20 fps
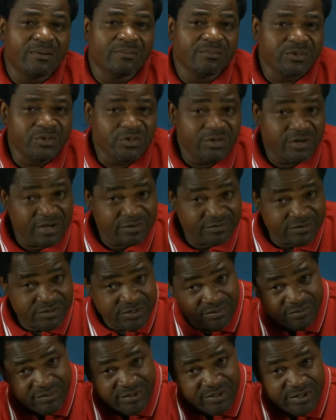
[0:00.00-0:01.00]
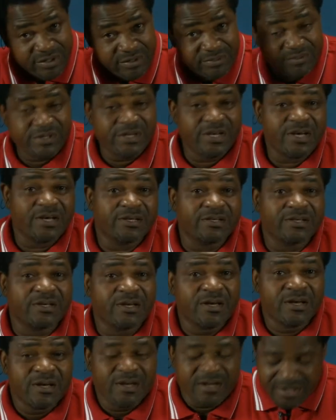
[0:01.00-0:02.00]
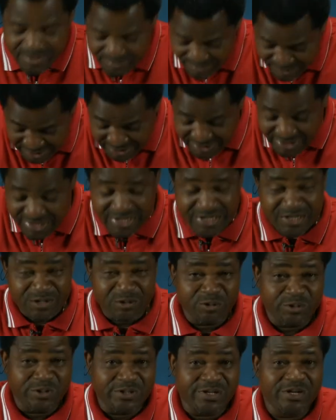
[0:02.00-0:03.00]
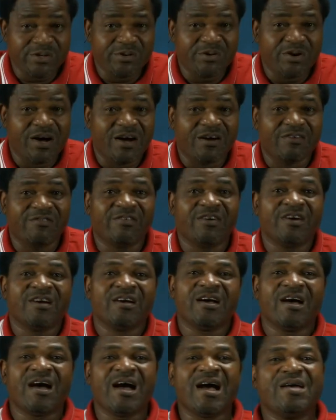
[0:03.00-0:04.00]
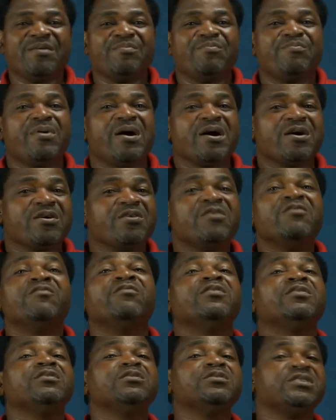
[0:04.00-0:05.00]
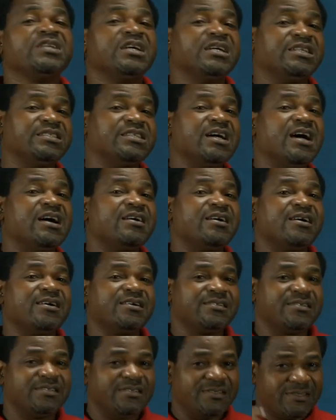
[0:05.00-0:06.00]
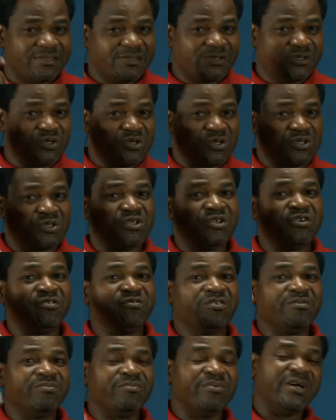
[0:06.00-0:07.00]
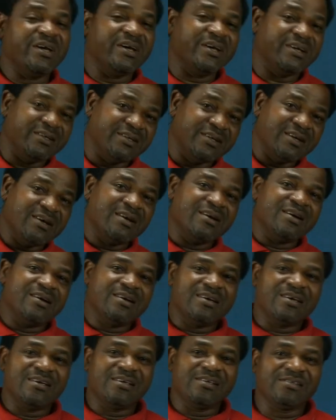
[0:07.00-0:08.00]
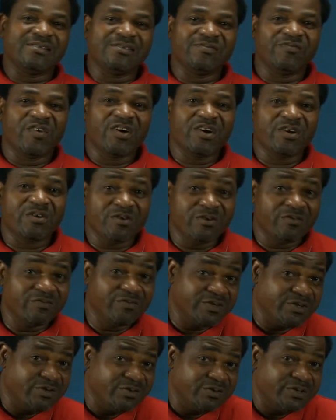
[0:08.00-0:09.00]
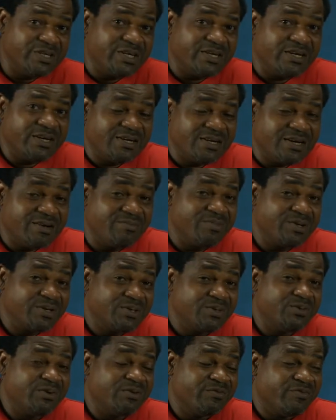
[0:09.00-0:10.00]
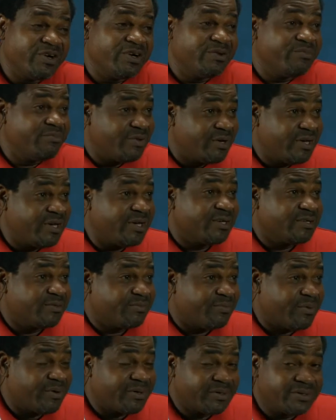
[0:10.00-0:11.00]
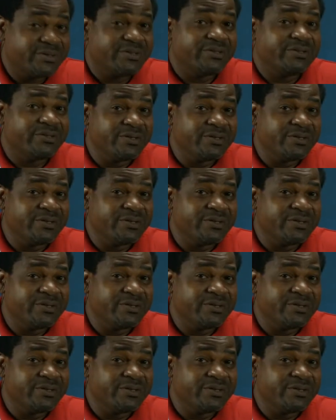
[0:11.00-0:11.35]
You have something upstairs. Medically, we say you have hyperconvoluted gyra. The structure of a brain is very convoluted, and that makes you a very brilliant person.